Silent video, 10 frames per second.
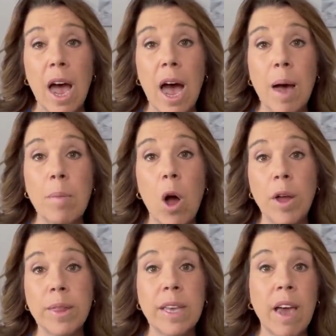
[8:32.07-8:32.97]

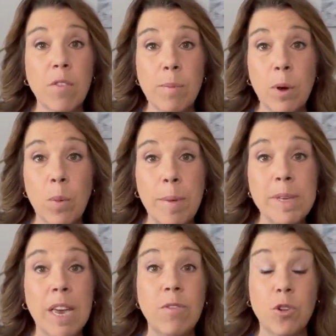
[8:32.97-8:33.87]
on the government
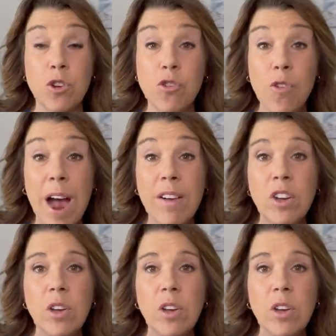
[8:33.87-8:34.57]
website for travel